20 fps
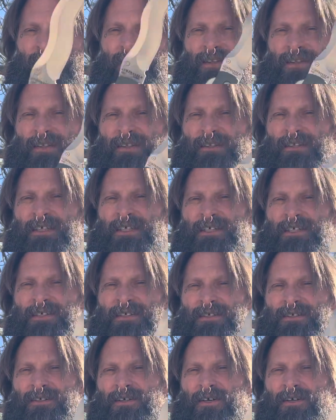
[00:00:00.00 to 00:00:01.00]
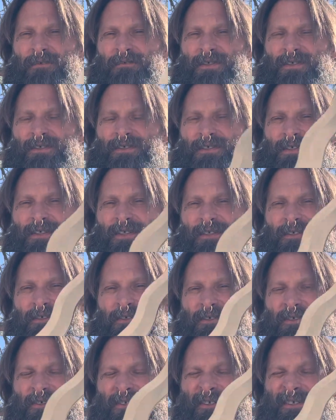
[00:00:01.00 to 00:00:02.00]
The Lynn Thompson
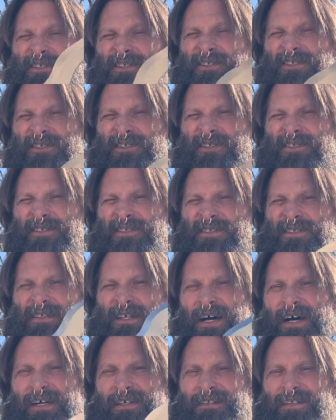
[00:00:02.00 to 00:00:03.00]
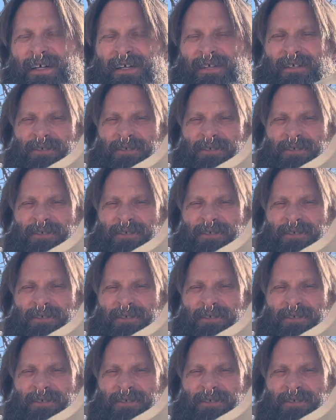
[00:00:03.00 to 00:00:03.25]
Signature Edition Ti-lite